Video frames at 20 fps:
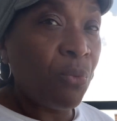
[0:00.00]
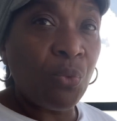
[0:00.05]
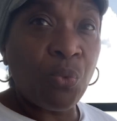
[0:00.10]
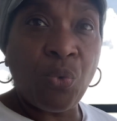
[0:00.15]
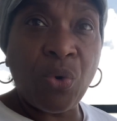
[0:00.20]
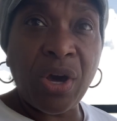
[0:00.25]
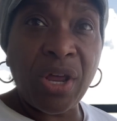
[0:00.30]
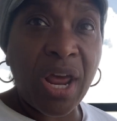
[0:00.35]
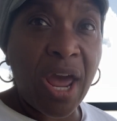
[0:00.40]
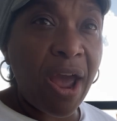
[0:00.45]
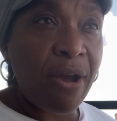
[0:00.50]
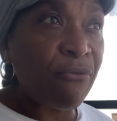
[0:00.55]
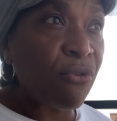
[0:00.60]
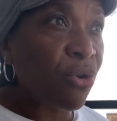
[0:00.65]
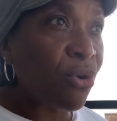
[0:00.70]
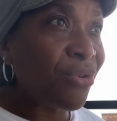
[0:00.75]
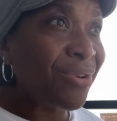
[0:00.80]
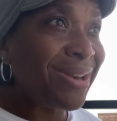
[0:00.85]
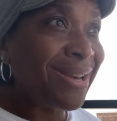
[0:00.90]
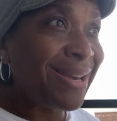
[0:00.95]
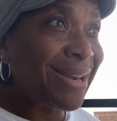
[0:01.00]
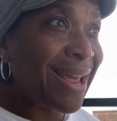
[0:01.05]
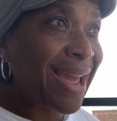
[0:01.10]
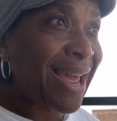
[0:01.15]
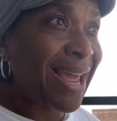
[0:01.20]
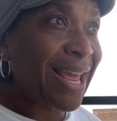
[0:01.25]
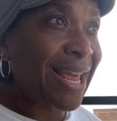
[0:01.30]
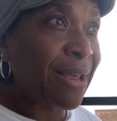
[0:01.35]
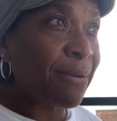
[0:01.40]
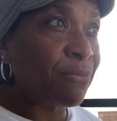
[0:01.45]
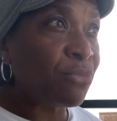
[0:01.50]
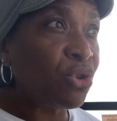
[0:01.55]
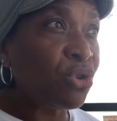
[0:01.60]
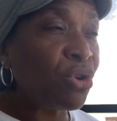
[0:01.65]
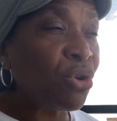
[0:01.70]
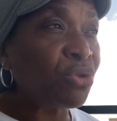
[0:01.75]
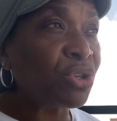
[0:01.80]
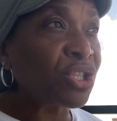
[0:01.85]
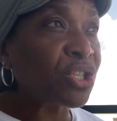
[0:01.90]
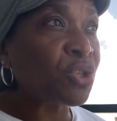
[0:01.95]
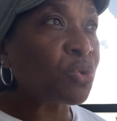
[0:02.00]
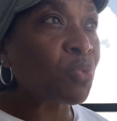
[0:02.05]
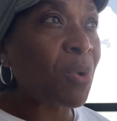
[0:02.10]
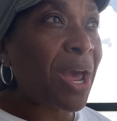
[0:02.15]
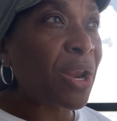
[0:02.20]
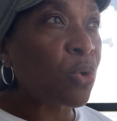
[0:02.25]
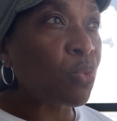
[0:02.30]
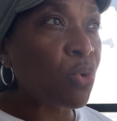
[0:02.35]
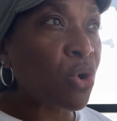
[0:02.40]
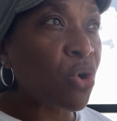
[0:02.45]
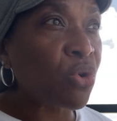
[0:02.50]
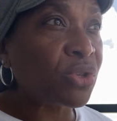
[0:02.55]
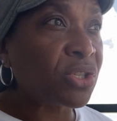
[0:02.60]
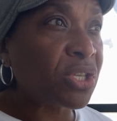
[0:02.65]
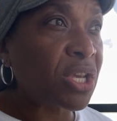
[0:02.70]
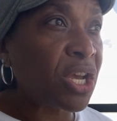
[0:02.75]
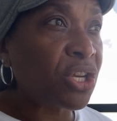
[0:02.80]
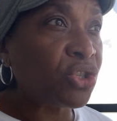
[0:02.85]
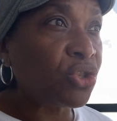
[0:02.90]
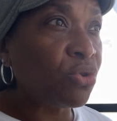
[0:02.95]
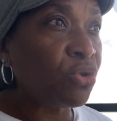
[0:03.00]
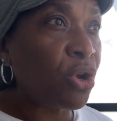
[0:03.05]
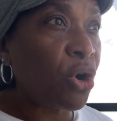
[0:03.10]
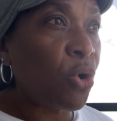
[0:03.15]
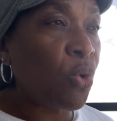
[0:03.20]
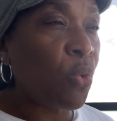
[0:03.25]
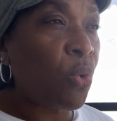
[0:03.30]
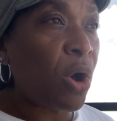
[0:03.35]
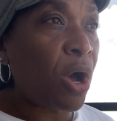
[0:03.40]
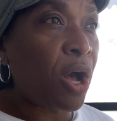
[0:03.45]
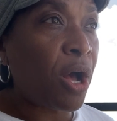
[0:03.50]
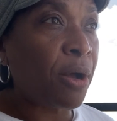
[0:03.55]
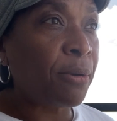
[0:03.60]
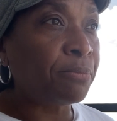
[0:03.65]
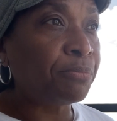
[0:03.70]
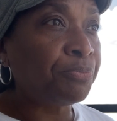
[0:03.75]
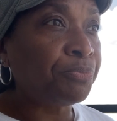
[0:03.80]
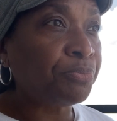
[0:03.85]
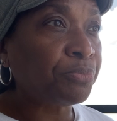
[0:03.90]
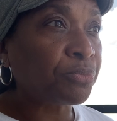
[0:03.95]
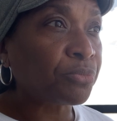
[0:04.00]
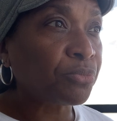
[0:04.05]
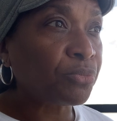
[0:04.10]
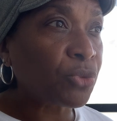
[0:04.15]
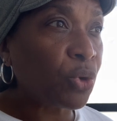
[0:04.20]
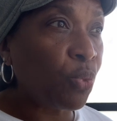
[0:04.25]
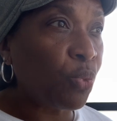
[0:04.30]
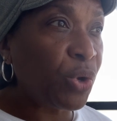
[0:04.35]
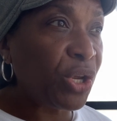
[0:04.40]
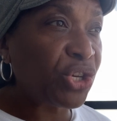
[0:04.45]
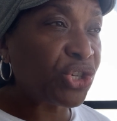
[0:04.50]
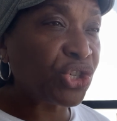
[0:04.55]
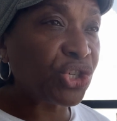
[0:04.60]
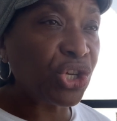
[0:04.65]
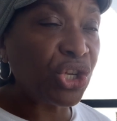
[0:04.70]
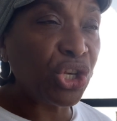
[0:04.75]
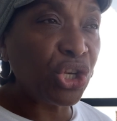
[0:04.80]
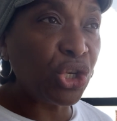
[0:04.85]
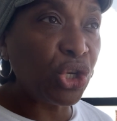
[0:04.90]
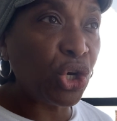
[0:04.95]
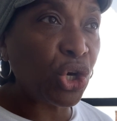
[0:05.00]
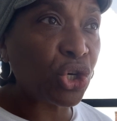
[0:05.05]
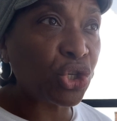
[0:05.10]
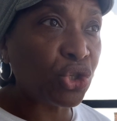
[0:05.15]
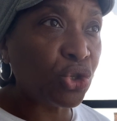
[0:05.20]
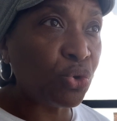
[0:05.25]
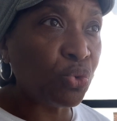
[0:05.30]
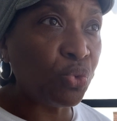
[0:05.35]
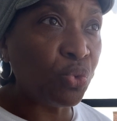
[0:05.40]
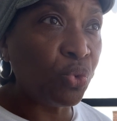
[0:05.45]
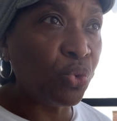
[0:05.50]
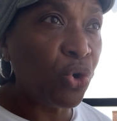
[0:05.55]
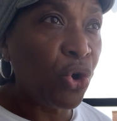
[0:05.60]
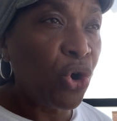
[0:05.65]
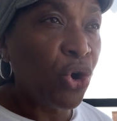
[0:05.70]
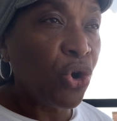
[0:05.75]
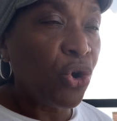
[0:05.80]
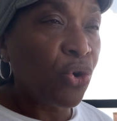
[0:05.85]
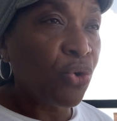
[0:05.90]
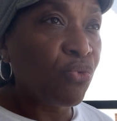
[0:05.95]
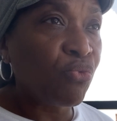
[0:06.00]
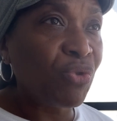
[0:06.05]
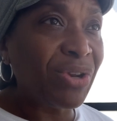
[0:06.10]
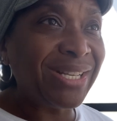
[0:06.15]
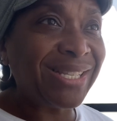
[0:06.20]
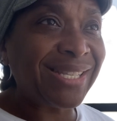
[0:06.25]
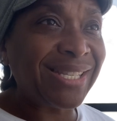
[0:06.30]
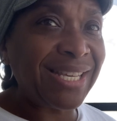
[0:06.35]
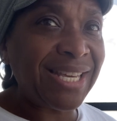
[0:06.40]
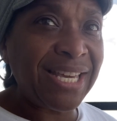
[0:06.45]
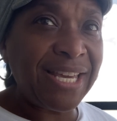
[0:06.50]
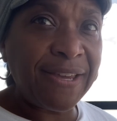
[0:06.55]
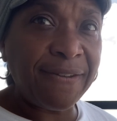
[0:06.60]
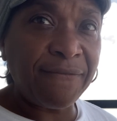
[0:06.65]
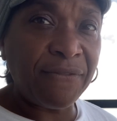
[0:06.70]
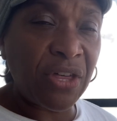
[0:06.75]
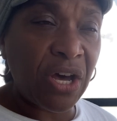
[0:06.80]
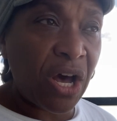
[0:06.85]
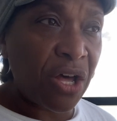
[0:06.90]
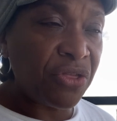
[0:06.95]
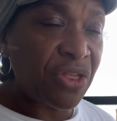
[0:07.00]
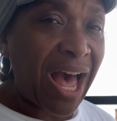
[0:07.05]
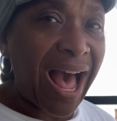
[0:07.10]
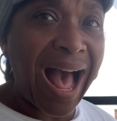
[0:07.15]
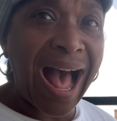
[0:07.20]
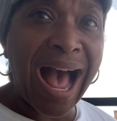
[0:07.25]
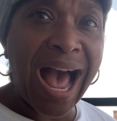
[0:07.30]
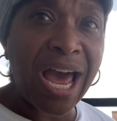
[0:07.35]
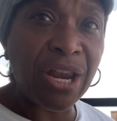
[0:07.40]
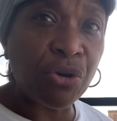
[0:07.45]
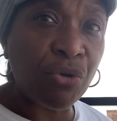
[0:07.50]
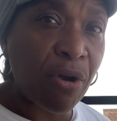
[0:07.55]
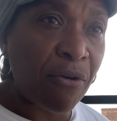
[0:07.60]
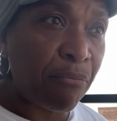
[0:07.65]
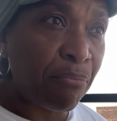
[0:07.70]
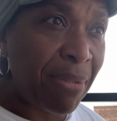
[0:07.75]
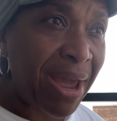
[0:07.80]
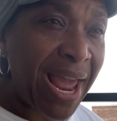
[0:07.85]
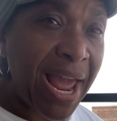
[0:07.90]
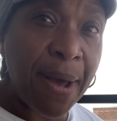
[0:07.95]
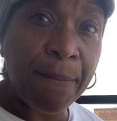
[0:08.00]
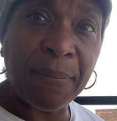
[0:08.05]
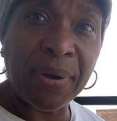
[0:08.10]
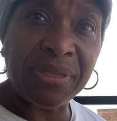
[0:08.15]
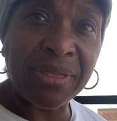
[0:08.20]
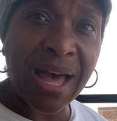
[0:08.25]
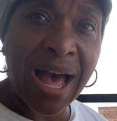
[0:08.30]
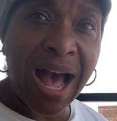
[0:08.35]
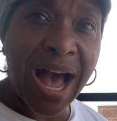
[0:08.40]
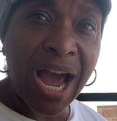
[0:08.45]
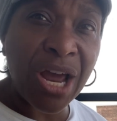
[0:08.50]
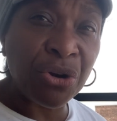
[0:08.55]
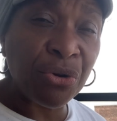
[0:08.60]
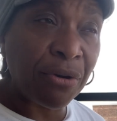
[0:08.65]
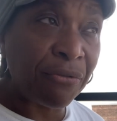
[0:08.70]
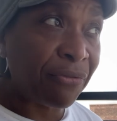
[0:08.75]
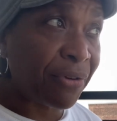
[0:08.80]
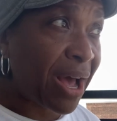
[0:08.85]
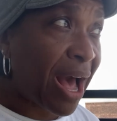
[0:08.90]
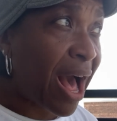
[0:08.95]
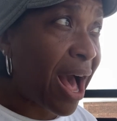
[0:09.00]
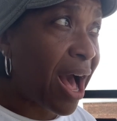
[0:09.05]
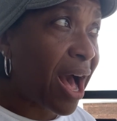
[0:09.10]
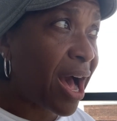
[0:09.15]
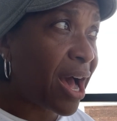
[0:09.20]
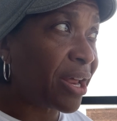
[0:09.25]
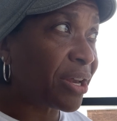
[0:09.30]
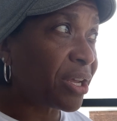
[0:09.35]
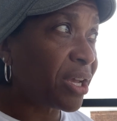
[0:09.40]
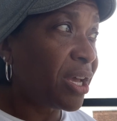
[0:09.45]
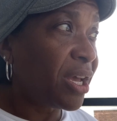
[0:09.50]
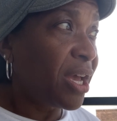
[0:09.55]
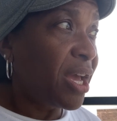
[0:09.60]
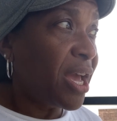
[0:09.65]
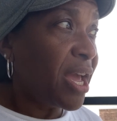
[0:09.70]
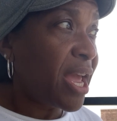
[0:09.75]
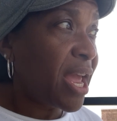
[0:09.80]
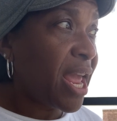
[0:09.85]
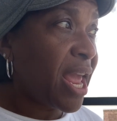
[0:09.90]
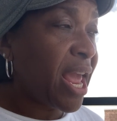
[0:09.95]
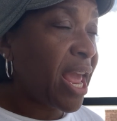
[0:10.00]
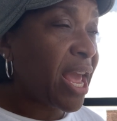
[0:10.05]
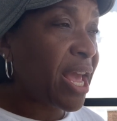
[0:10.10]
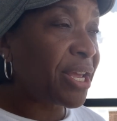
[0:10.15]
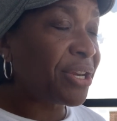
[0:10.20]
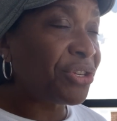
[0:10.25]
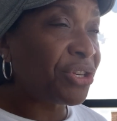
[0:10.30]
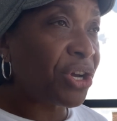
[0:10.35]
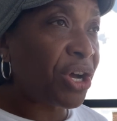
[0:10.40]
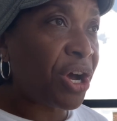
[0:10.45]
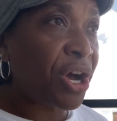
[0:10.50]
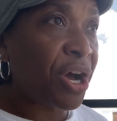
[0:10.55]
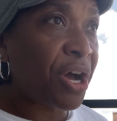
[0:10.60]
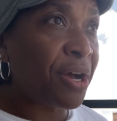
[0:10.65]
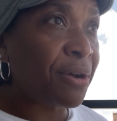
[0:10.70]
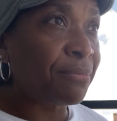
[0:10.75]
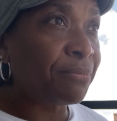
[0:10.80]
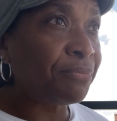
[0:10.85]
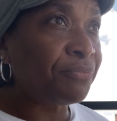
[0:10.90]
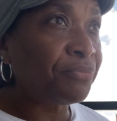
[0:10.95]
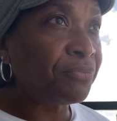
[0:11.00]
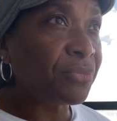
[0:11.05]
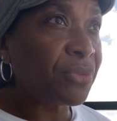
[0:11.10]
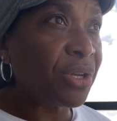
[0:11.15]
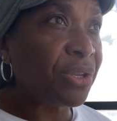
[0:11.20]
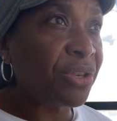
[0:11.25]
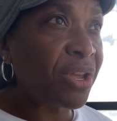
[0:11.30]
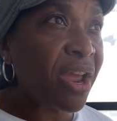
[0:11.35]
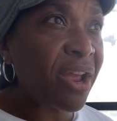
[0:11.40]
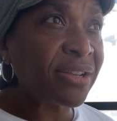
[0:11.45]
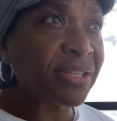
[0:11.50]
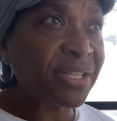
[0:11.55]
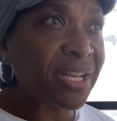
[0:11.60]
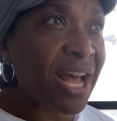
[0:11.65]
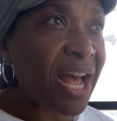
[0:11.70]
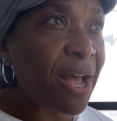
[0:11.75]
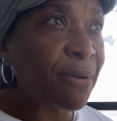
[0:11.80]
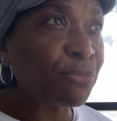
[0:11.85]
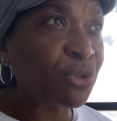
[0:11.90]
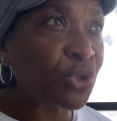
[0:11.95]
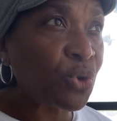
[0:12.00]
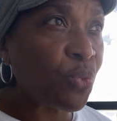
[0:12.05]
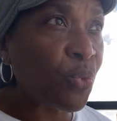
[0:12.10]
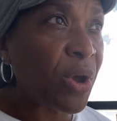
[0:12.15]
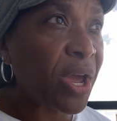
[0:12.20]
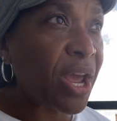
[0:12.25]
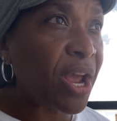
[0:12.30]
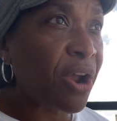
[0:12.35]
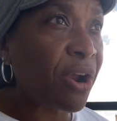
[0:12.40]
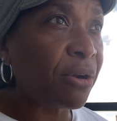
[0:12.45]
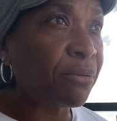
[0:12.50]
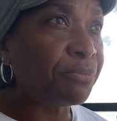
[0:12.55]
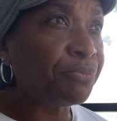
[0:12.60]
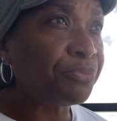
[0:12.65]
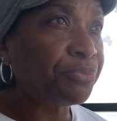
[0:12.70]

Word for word: whatever name, you know, this is why the word says, you know, um, we shouldn't look to receive the, the honor of man, but the honor of God. And um, there's times to where